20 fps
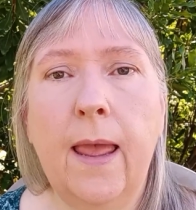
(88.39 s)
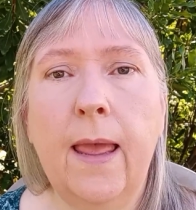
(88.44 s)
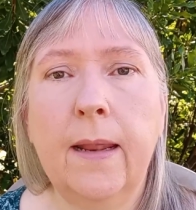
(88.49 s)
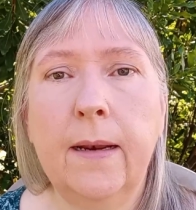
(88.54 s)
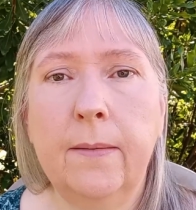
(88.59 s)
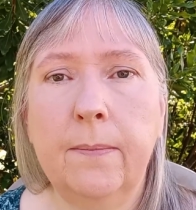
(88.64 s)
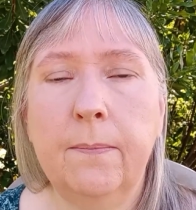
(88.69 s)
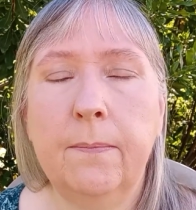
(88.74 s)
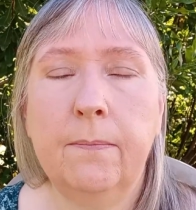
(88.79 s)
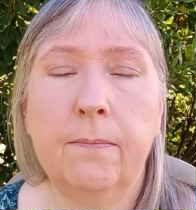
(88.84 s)

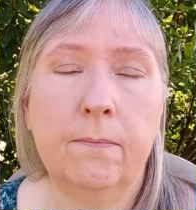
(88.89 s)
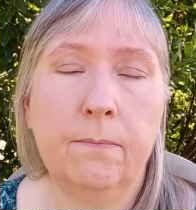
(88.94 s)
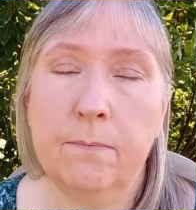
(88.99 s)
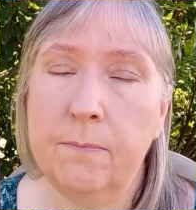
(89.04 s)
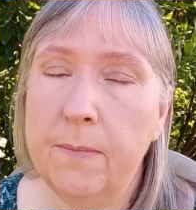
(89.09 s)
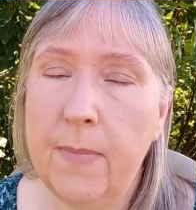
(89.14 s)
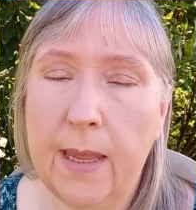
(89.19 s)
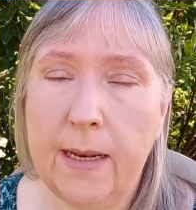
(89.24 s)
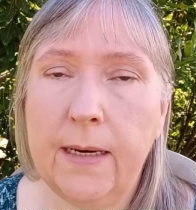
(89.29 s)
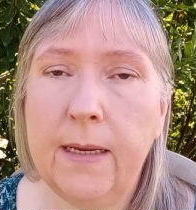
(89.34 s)
and
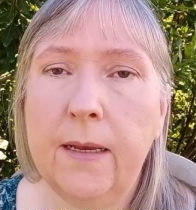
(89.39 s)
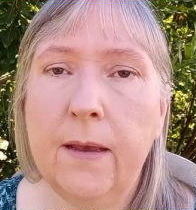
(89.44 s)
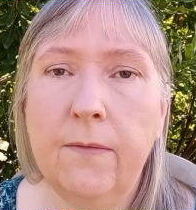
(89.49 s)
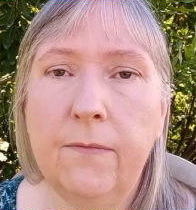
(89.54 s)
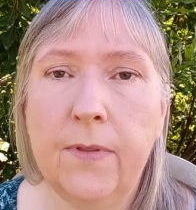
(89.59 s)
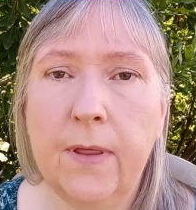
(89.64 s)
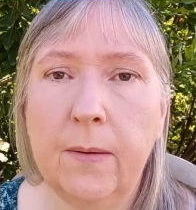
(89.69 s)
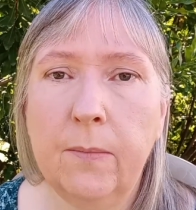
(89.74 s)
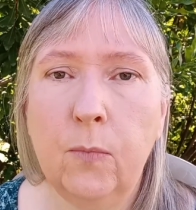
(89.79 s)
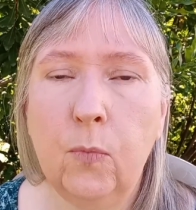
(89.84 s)
many
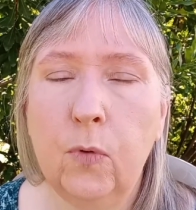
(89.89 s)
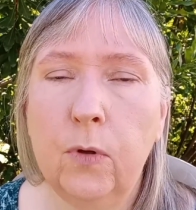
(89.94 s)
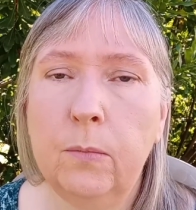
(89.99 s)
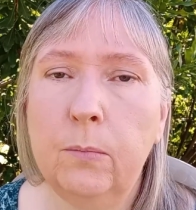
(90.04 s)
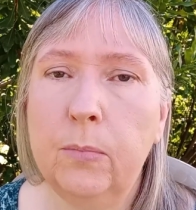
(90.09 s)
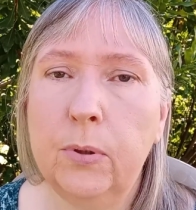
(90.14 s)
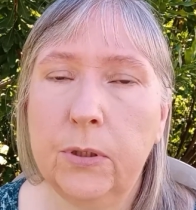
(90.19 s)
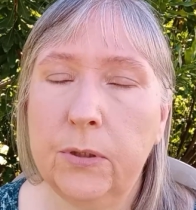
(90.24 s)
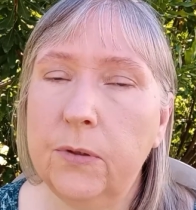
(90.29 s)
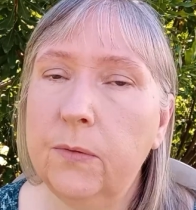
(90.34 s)
of them will
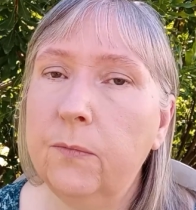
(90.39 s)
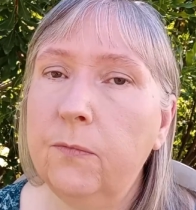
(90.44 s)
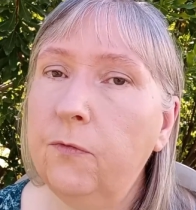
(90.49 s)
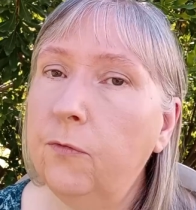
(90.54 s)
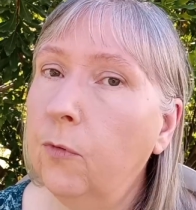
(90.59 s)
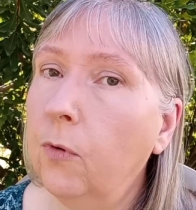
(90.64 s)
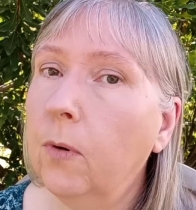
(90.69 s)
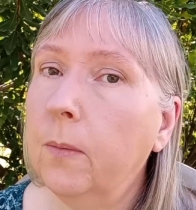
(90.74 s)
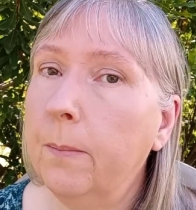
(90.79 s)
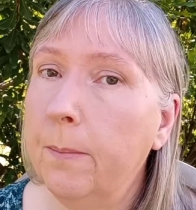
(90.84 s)
bloom
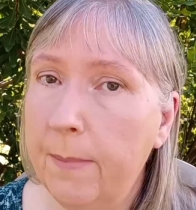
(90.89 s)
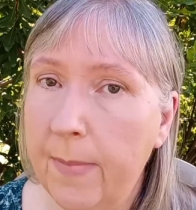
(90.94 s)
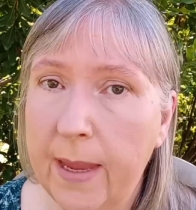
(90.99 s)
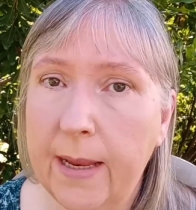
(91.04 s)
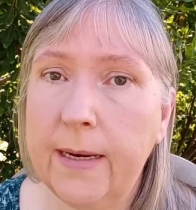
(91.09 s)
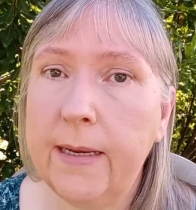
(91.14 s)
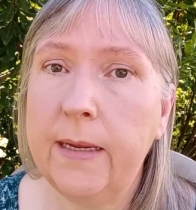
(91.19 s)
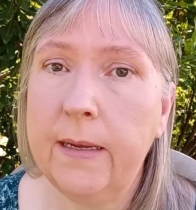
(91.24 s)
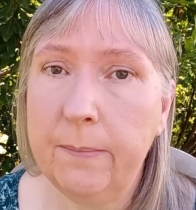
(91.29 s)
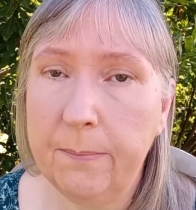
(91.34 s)
for
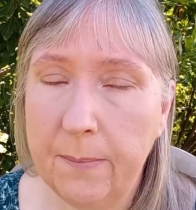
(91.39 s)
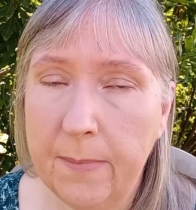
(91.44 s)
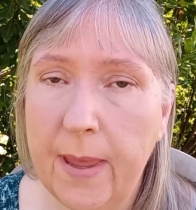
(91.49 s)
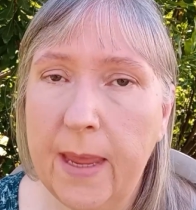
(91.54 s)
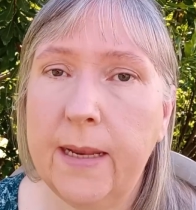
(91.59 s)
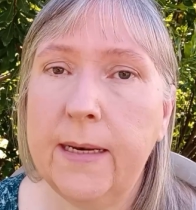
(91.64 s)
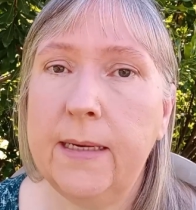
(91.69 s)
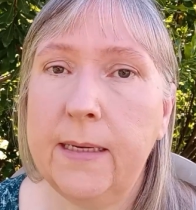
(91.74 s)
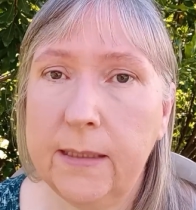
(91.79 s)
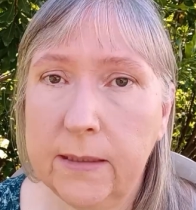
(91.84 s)

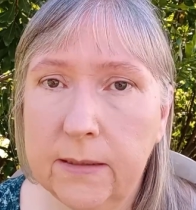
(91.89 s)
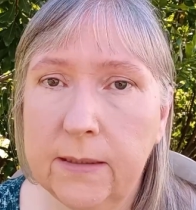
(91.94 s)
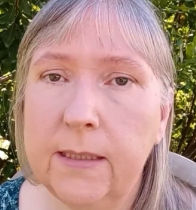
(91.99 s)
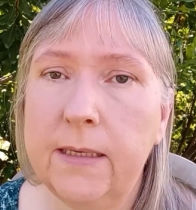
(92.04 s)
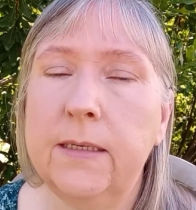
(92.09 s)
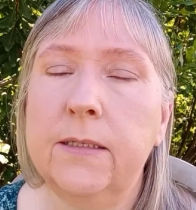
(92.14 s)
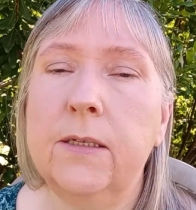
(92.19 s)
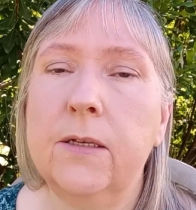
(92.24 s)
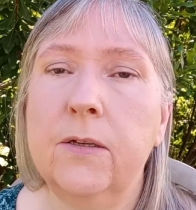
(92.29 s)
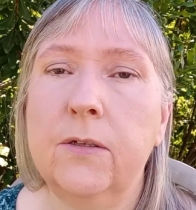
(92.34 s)
many
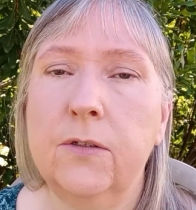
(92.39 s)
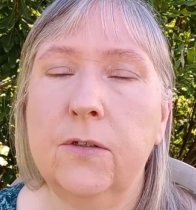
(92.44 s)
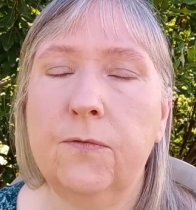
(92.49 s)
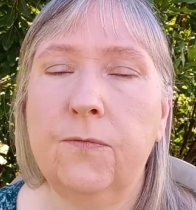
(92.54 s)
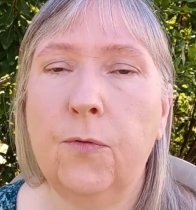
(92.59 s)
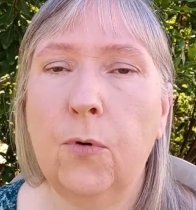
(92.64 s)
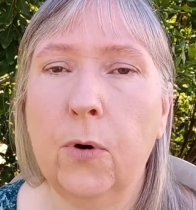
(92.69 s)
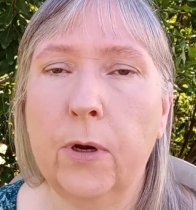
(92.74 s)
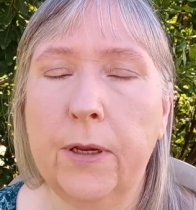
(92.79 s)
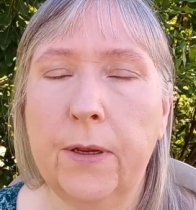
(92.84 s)
seasons
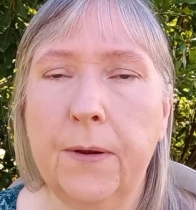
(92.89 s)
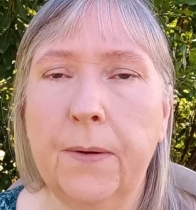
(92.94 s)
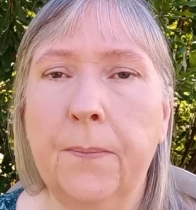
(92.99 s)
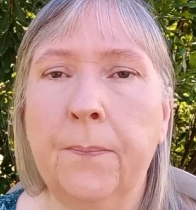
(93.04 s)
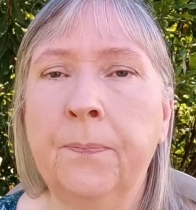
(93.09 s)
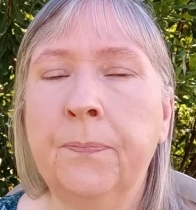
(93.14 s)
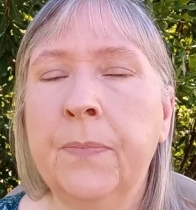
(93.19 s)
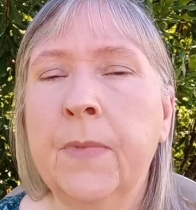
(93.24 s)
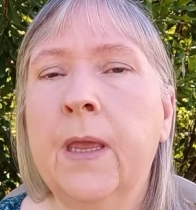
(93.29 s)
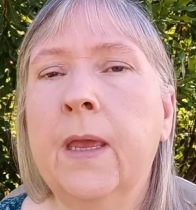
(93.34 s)
for you.
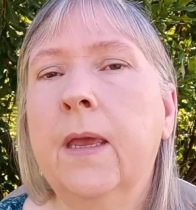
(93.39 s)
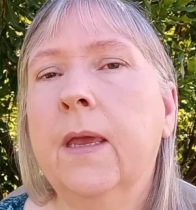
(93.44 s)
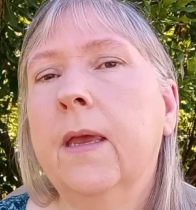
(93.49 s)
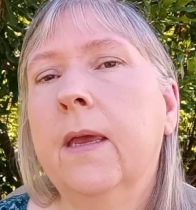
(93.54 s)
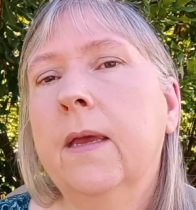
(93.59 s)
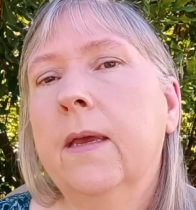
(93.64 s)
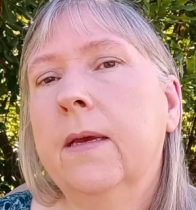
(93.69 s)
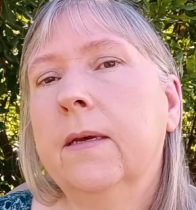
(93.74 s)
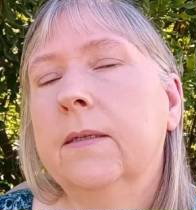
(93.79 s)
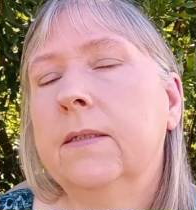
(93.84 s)

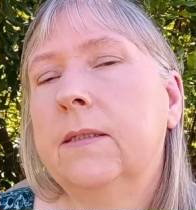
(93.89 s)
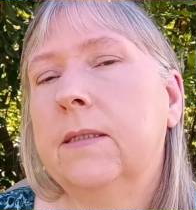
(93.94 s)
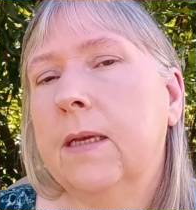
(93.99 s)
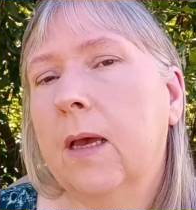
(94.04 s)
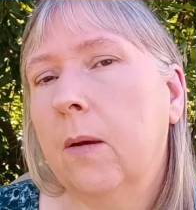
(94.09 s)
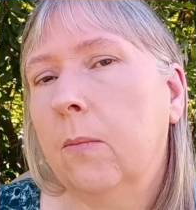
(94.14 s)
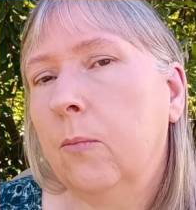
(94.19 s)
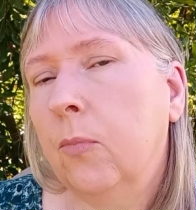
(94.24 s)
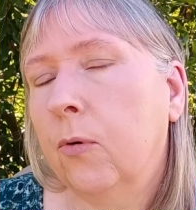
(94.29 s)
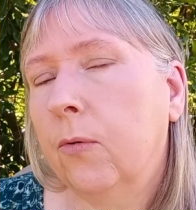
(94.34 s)

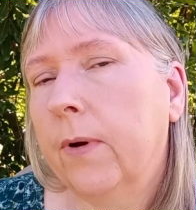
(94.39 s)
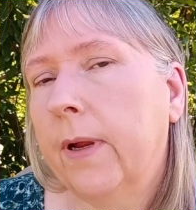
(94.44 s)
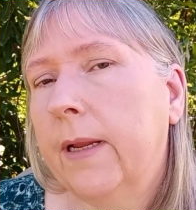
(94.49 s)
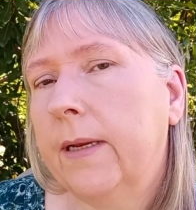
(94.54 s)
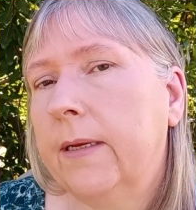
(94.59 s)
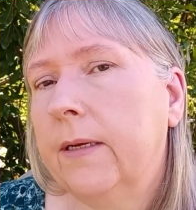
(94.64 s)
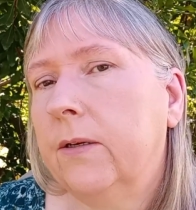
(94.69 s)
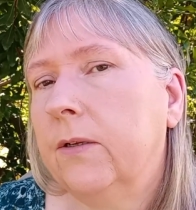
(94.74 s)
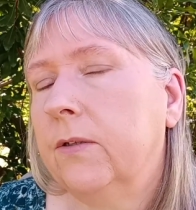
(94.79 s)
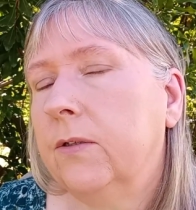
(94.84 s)
Some
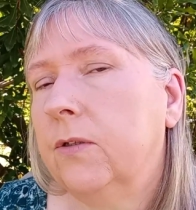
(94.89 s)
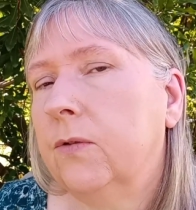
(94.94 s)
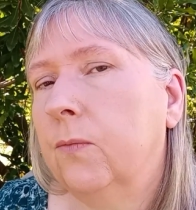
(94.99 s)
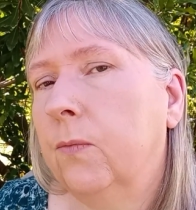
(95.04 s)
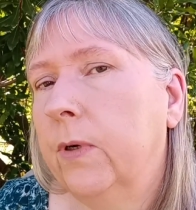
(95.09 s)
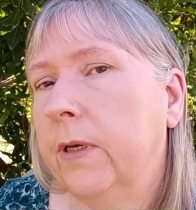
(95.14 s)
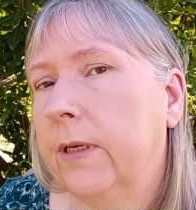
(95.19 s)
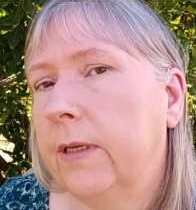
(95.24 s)
perennials